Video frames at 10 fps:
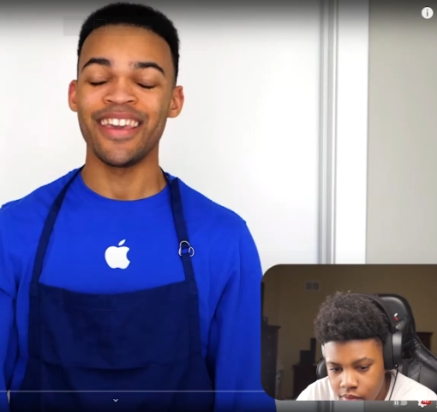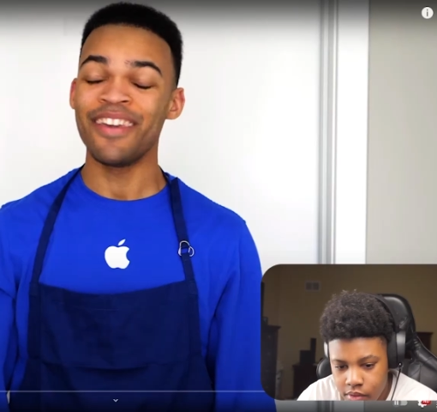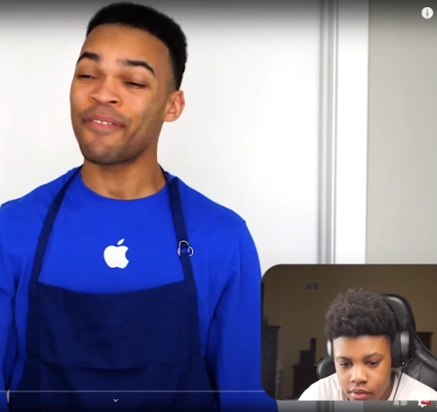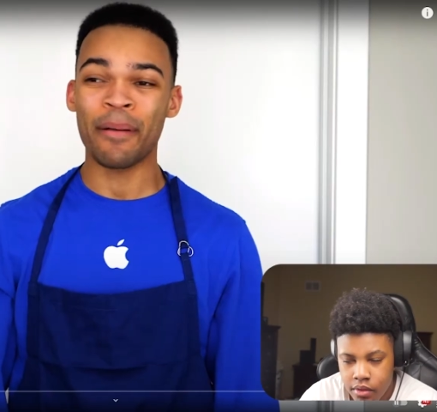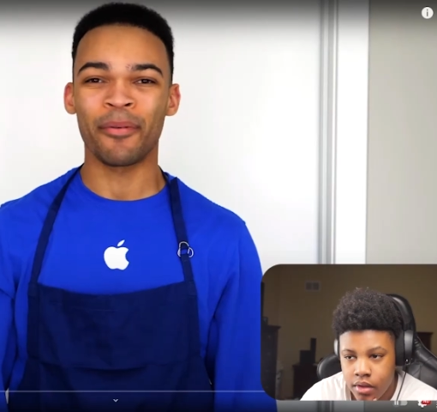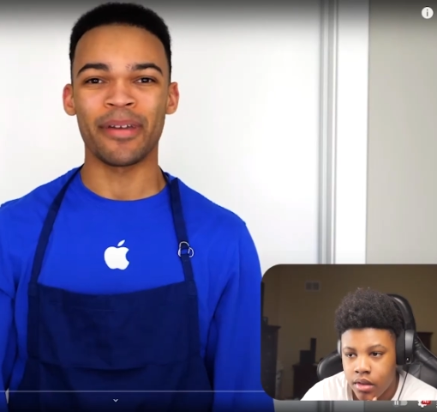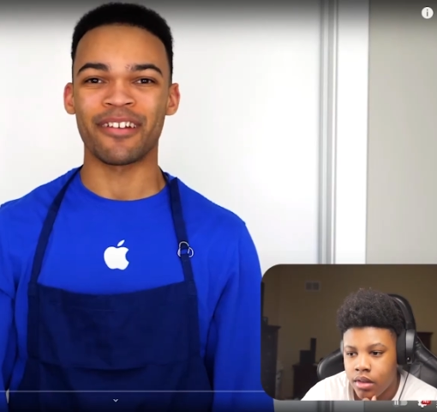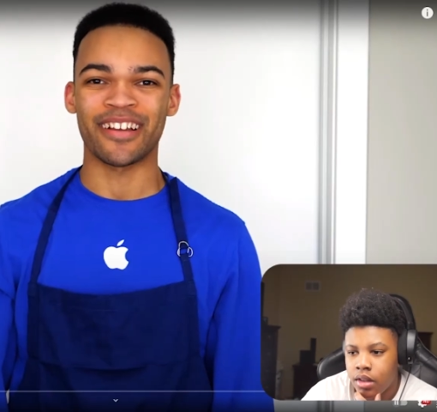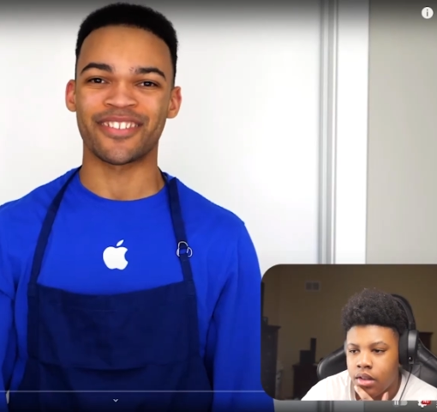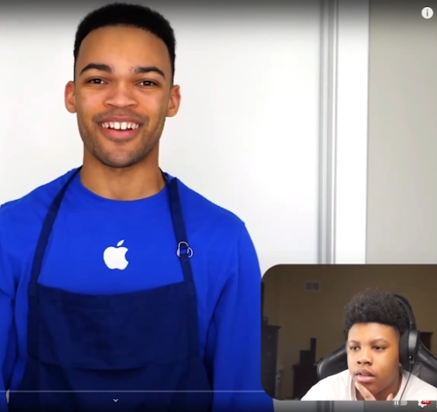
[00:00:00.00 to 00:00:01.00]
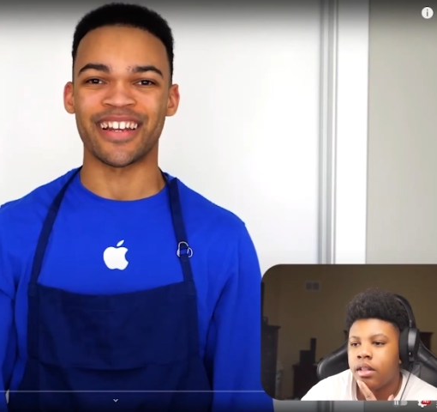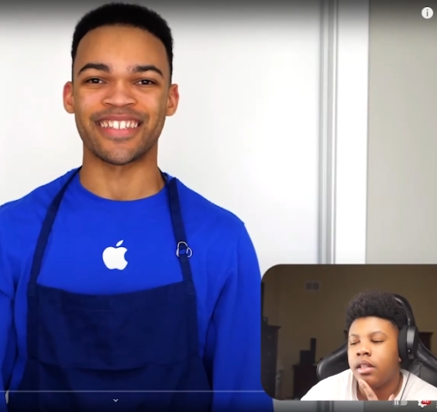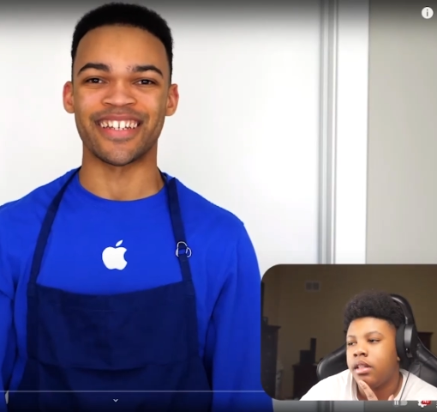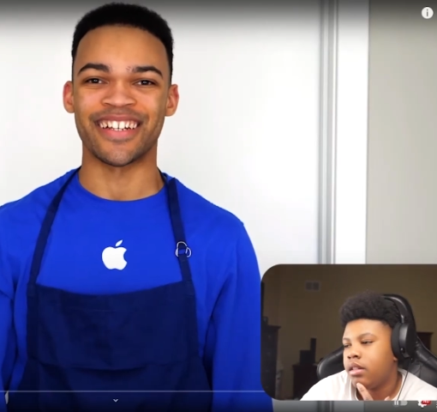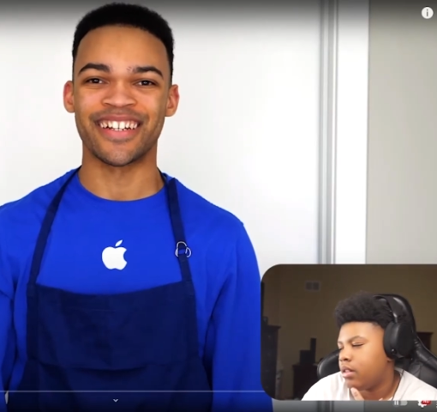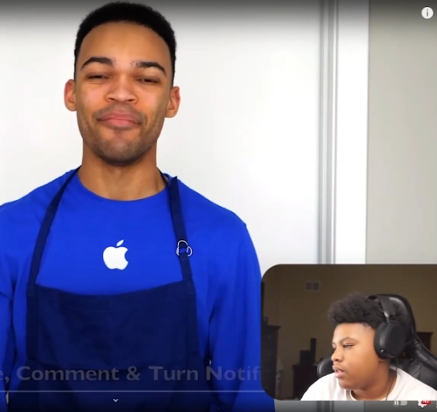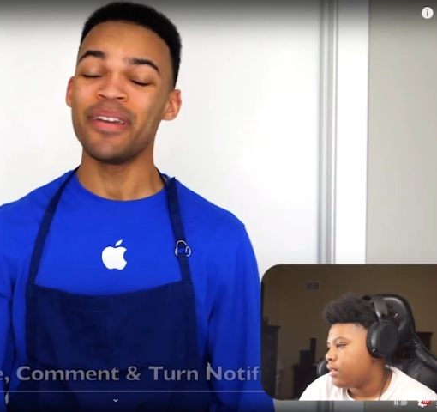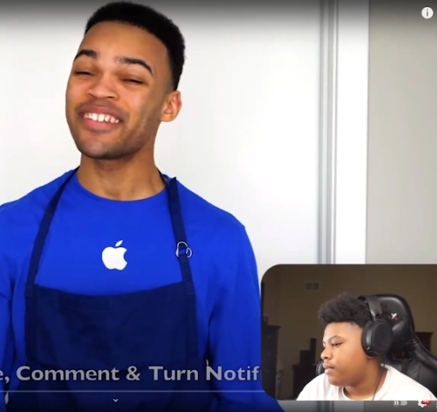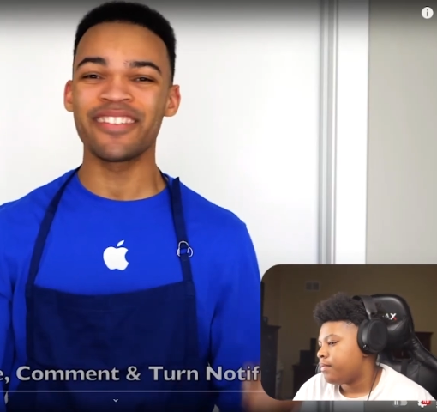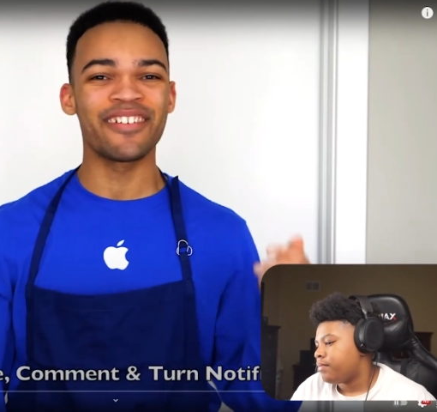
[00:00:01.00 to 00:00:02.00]
Speaker 1: If Apple Made a Restaurant is here,
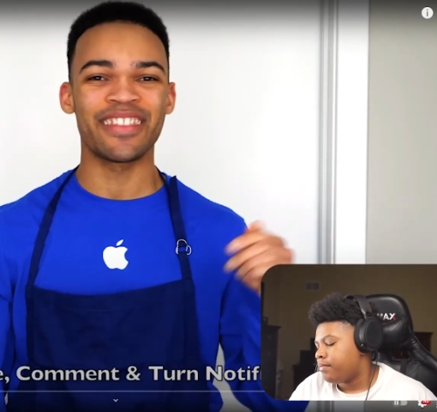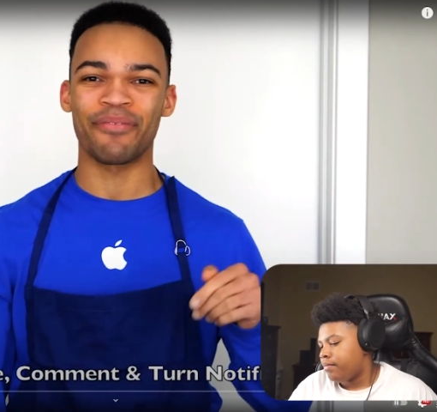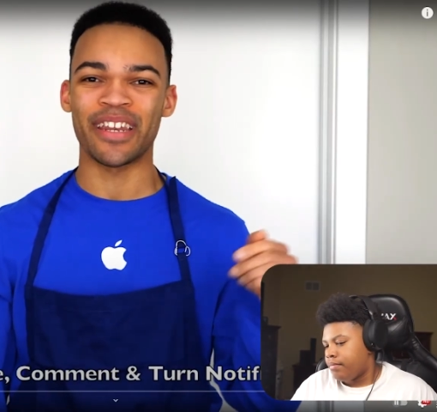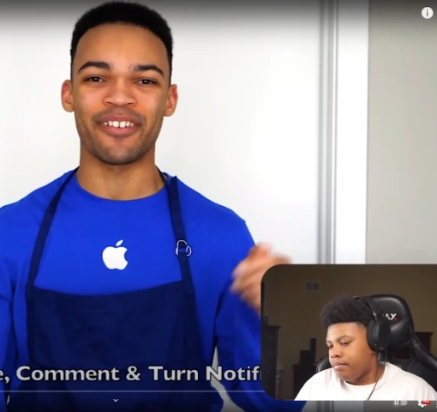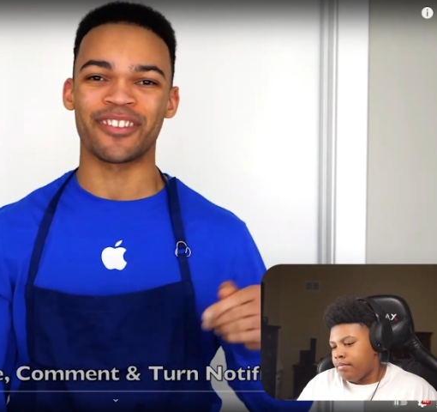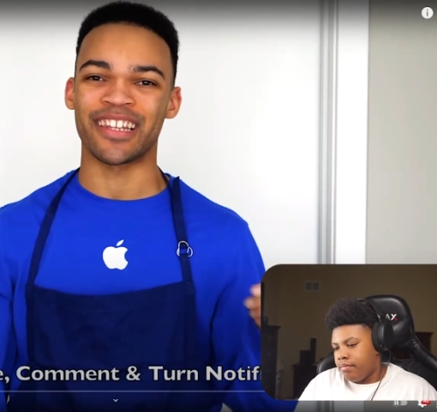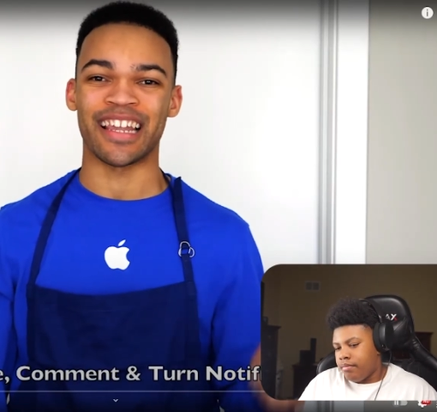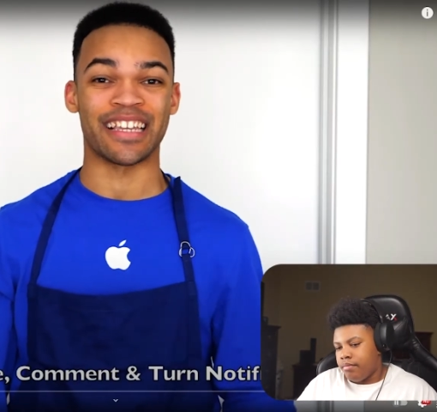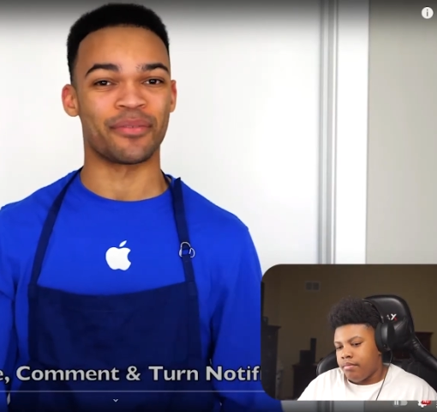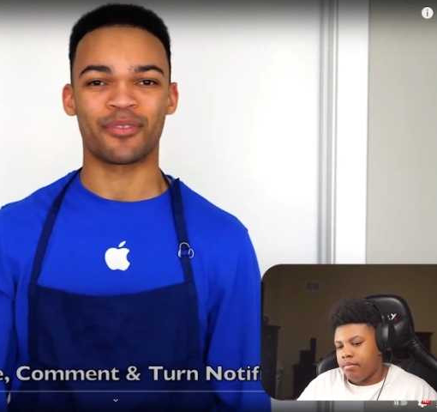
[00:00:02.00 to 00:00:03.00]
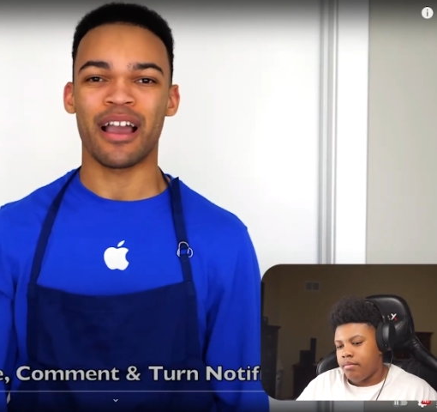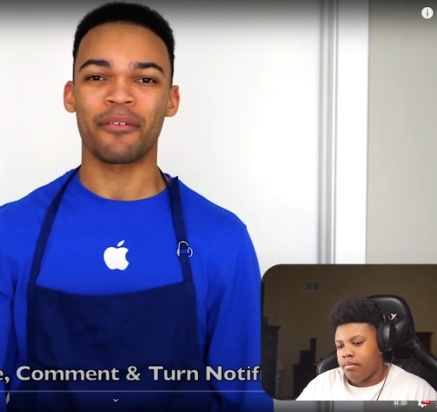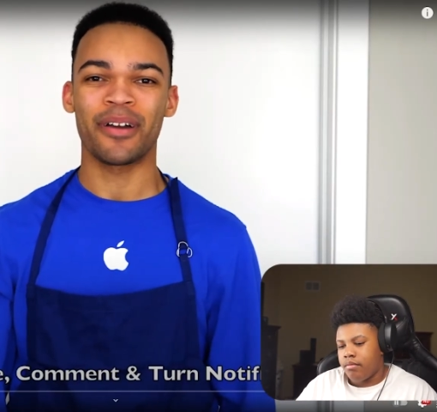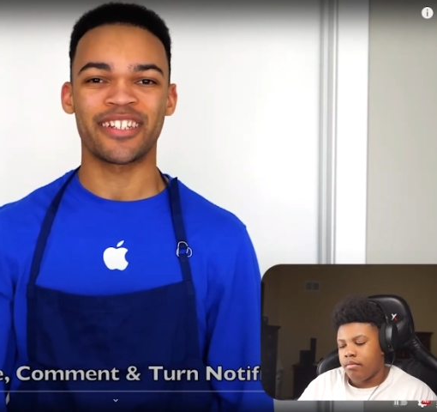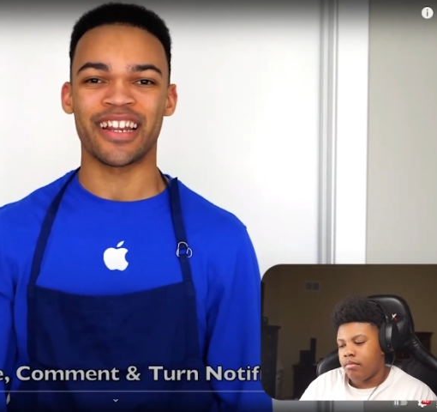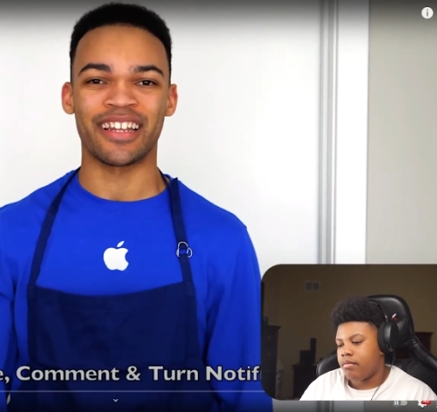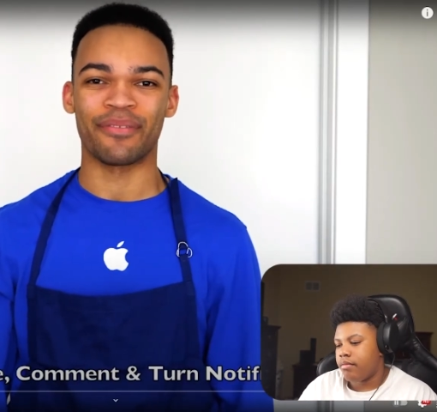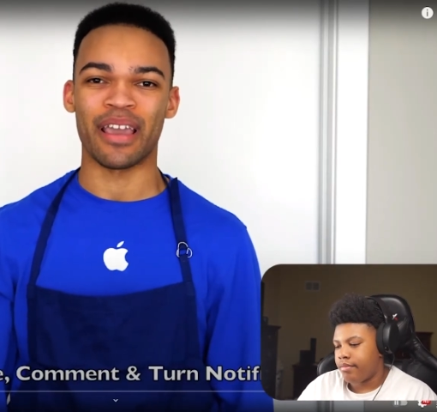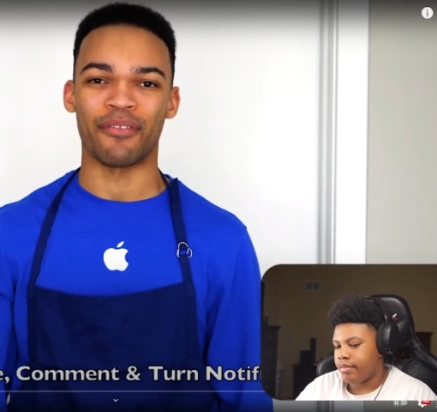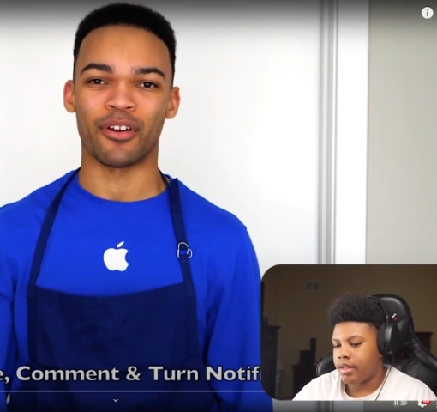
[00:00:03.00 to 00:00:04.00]
make sure you hit the video with a like. Subscribe to my
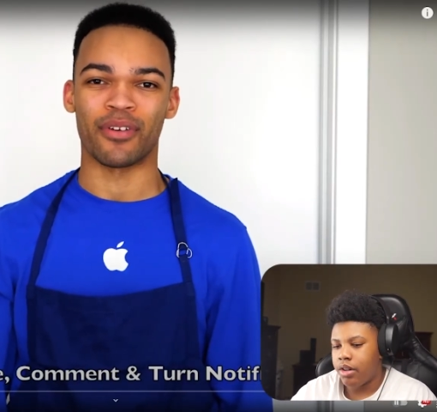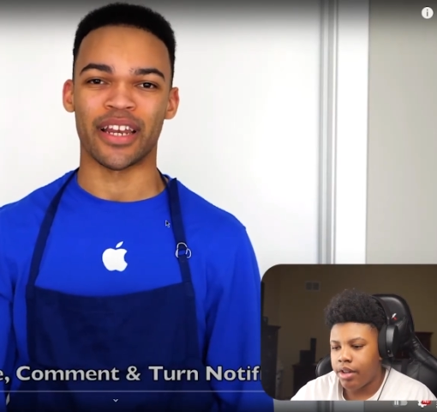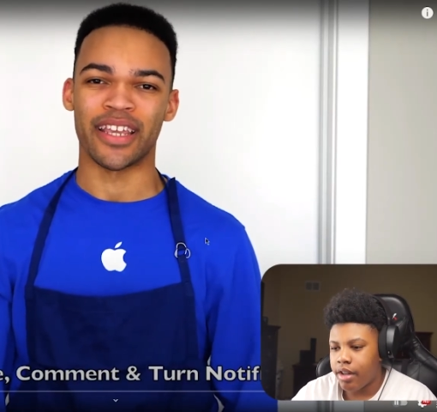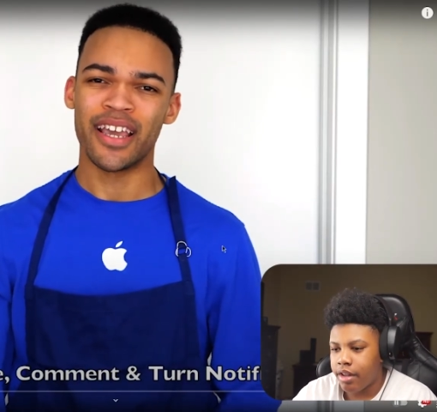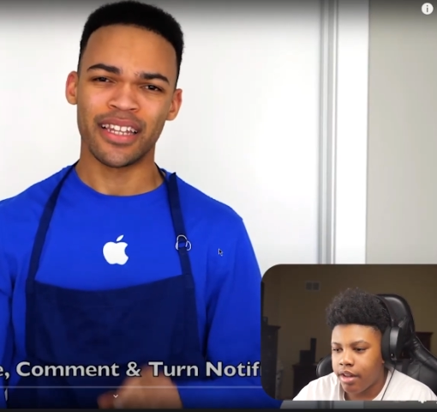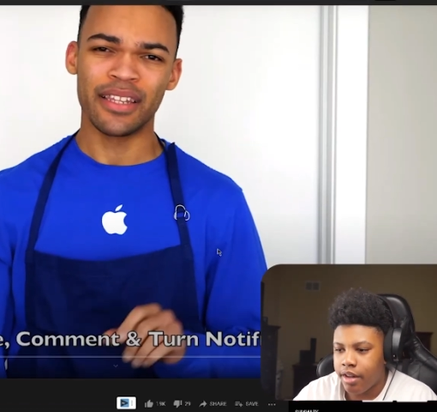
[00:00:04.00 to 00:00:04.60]
channel if you haven't. Oh yeah, yeah, yeah,